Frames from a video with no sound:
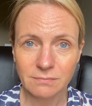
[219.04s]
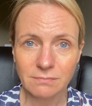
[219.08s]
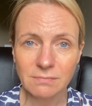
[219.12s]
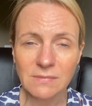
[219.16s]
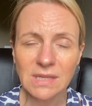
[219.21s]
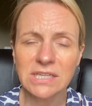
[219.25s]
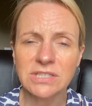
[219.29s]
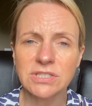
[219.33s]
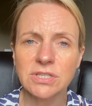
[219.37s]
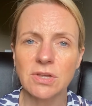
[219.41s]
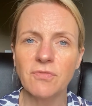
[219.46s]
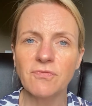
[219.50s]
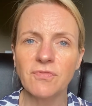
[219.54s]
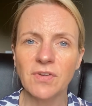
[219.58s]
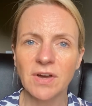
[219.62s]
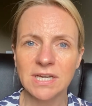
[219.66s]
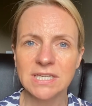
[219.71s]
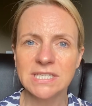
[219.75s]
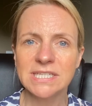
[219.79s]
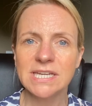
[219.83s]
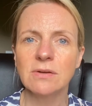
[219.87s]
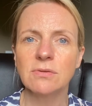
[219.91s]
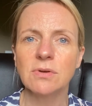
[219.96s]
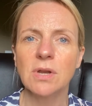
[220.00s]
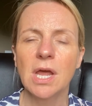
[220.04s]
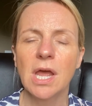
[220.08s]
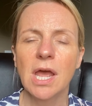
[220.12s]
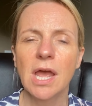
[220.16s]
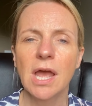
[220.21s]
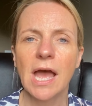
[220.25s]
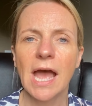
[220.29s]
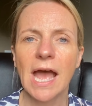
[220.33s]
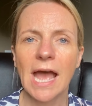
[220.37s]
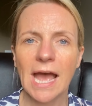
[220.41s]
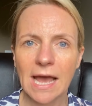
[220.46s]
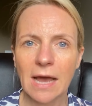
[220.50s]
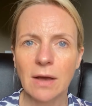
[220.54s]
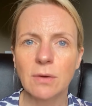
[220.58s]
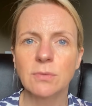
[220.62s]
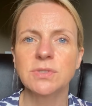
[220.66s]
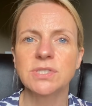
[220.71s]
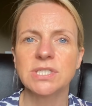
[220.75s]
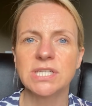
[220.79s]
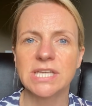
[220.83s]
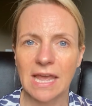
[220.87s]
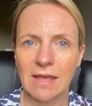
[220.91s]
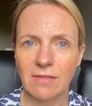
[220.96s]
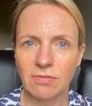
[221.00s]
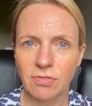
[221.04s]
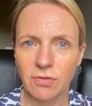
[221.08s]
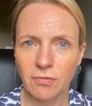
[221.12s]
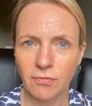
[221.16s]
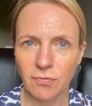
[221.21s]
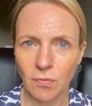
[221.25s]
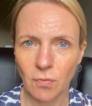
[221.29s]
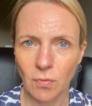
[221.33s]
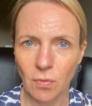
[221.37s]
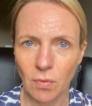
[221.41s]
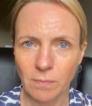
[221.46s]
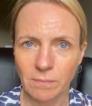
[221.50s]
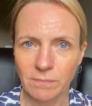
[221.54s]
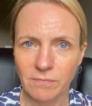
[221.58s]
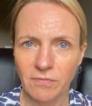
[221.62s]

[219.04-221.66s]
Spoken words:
So find out how to get the form.